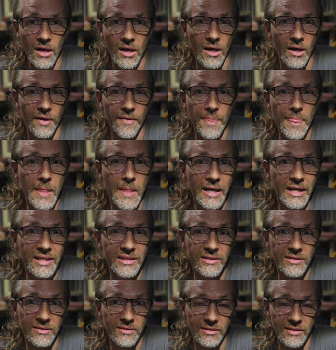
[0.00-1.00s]

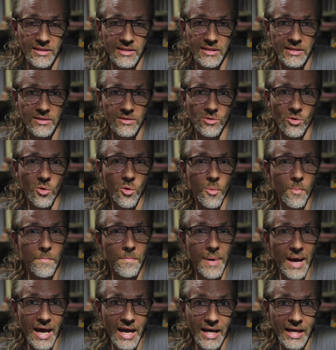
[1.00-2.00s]
not so
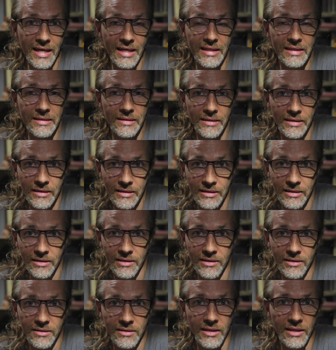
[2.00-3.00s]
bad
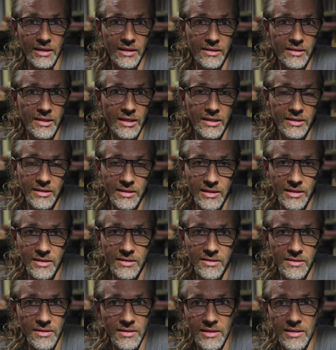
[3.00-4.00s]
uh, that, that
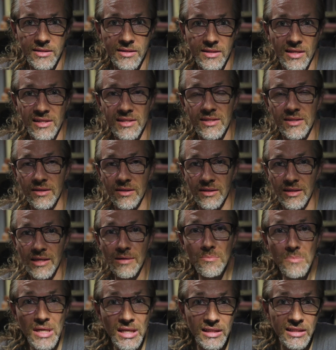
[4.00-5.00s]
it's, it's, it's
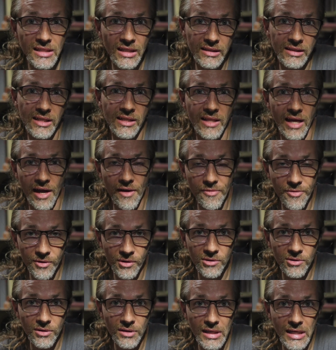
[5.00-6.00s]
immediately
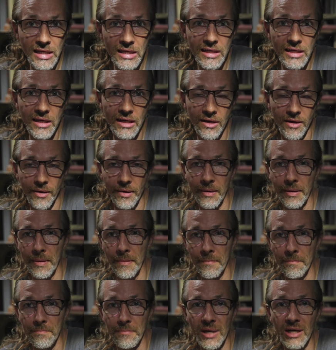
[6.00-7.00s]
life-threatening, uh,
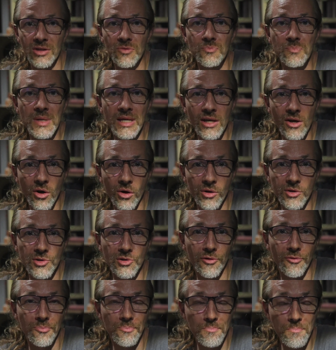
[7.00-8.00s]
but because
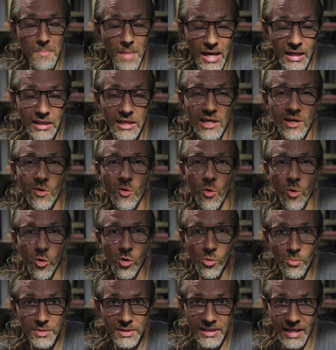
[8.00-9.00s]
of many
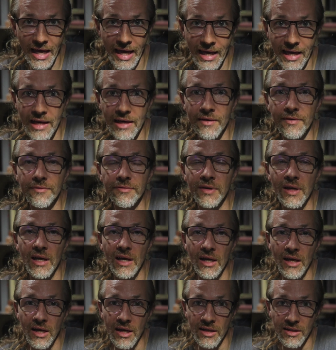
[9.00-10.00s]
homes have
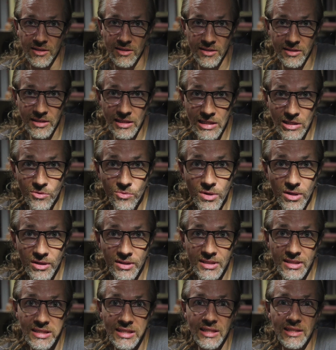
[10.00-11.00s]

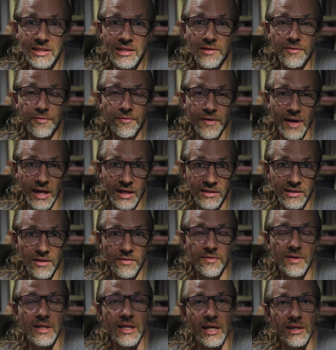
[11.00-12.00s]
seriously defective
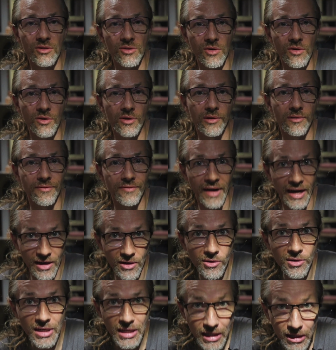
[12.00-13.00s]
electrical
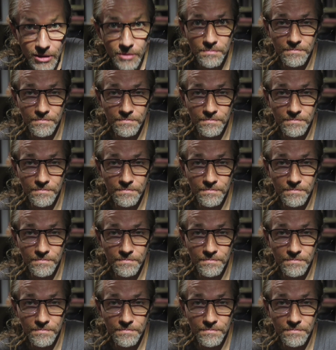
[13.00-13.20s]
wiring